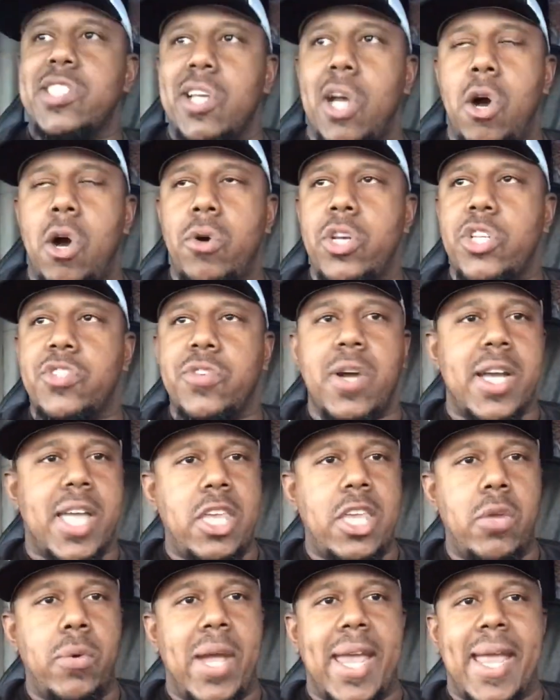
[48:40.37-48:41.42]
own the truck and
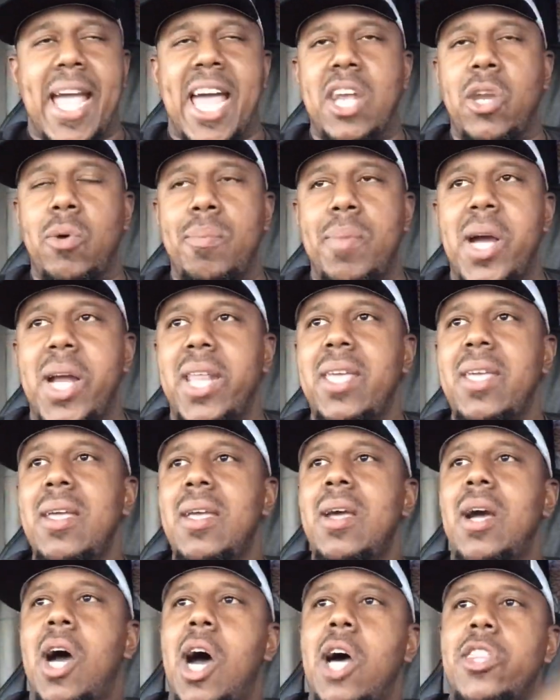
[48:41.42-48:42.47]
you ain't got no money
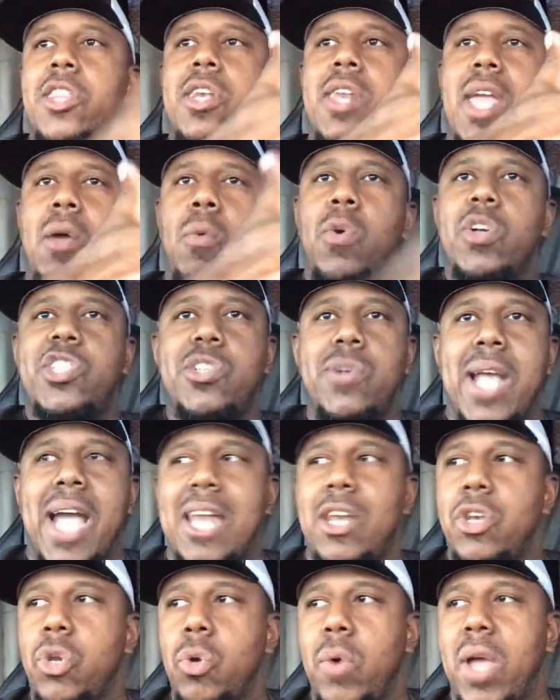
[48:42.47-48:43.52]
other than what you got to
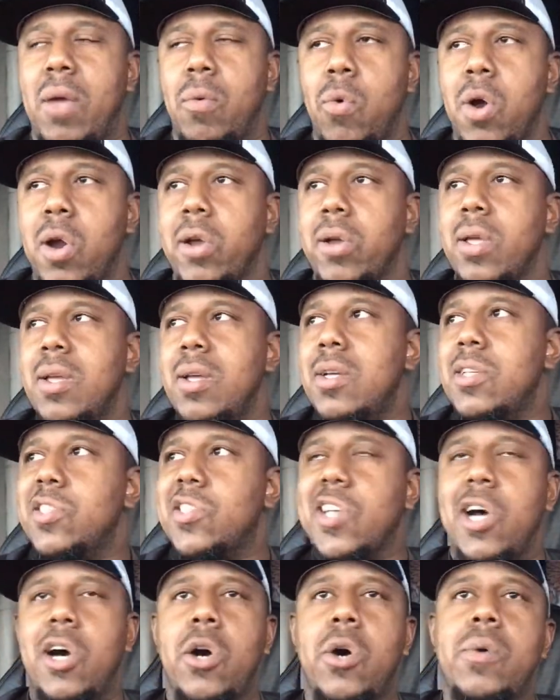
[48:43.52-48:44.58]
do at work.
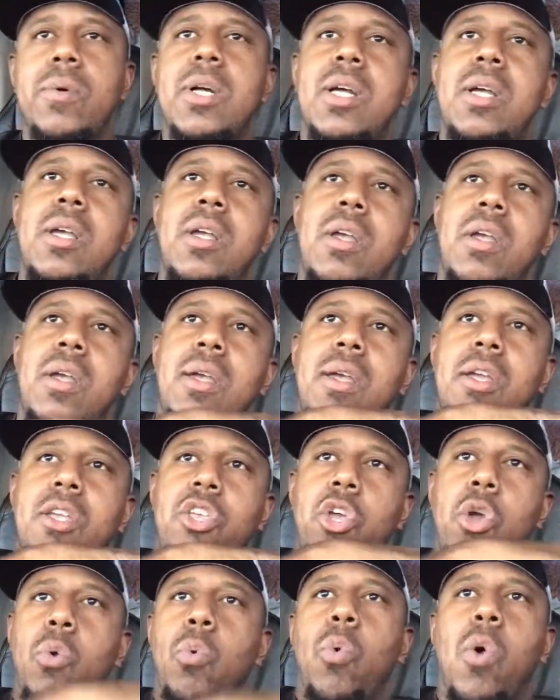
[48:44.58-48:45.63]
So
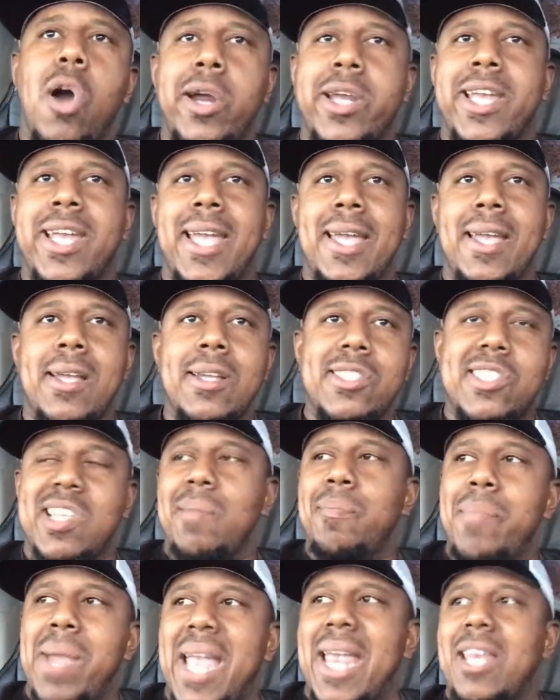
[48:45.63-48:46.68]
you're working to
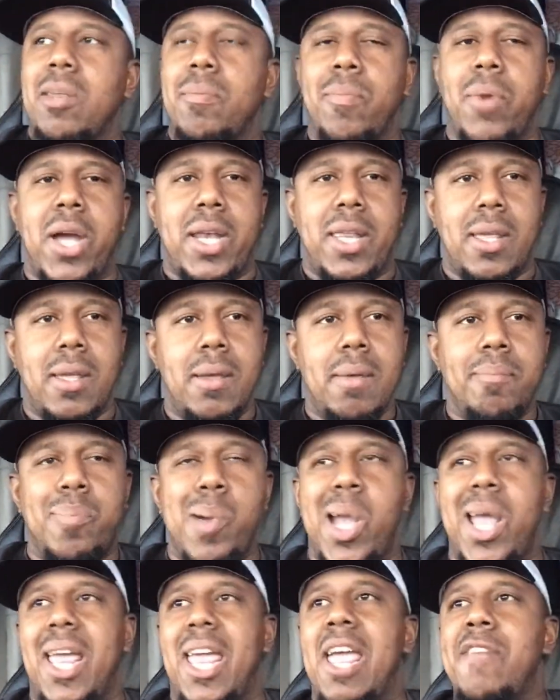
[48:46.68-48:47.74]
make the money.
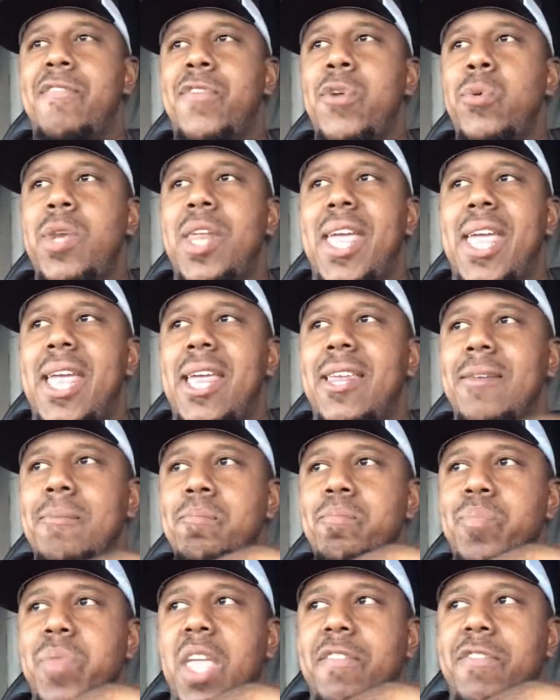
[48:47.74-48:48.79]
But if you need
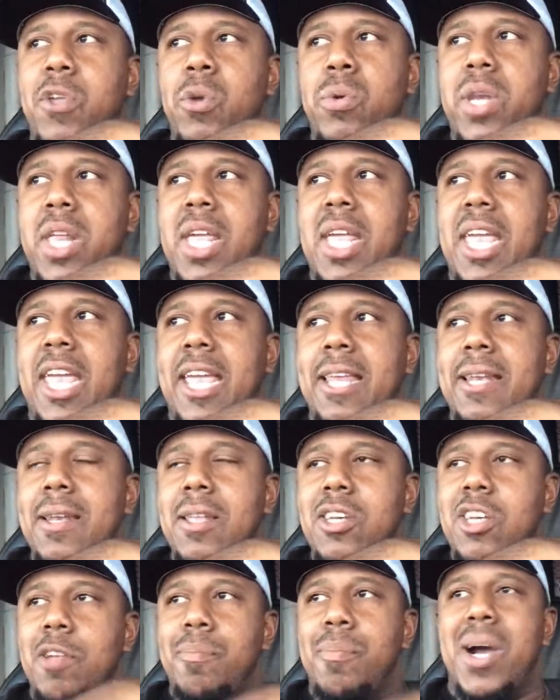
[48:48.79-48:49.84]

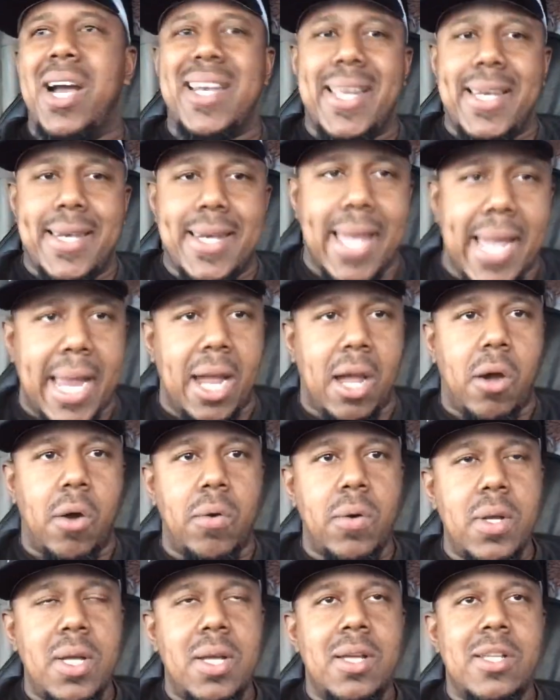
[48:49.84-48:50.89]
the money now
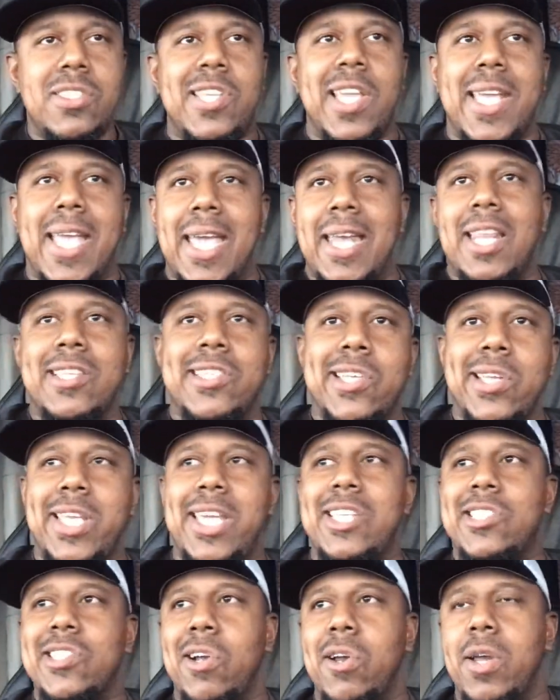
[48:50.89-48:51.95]
to get into
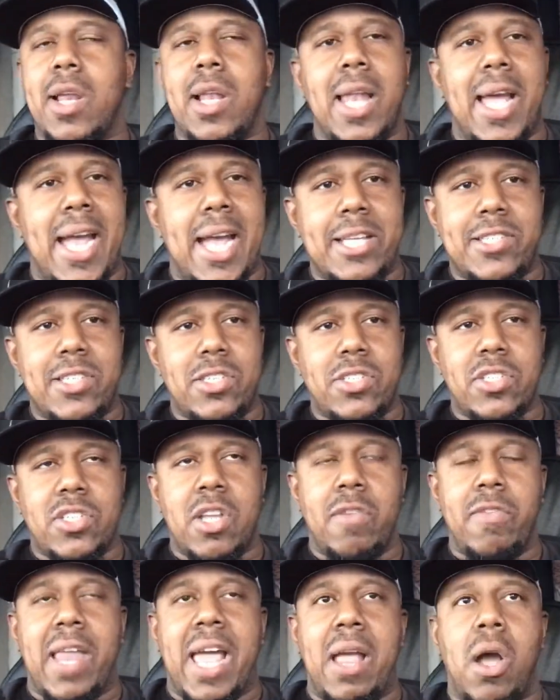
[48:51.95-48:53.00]
these certain classes and
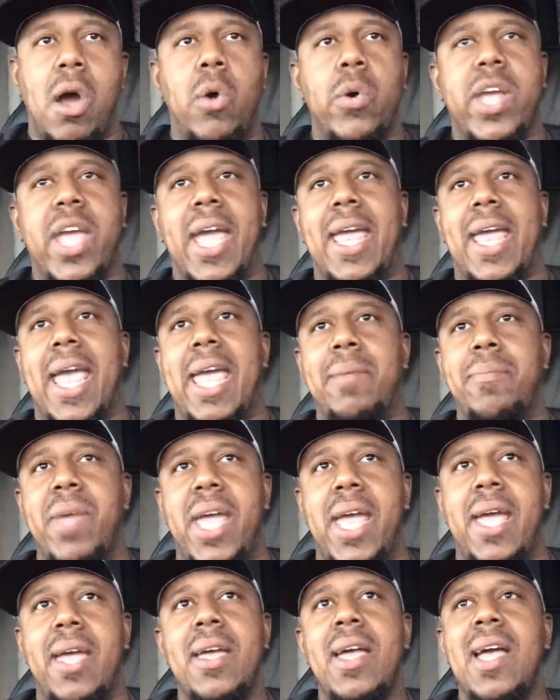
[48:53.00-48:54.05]
stuff, like, okay, hey
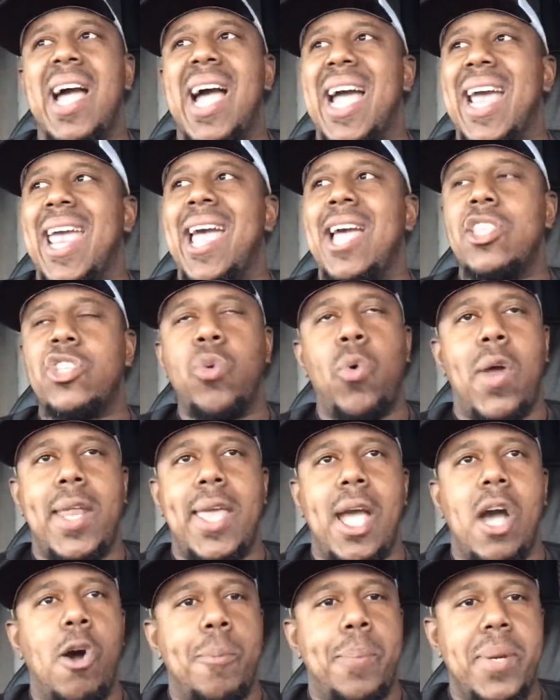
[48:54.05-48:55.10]
man, I got 20
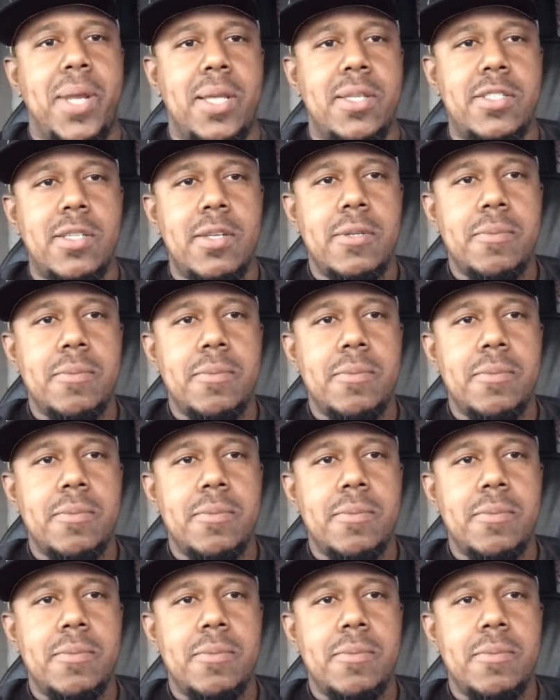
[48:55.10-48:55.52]
openings.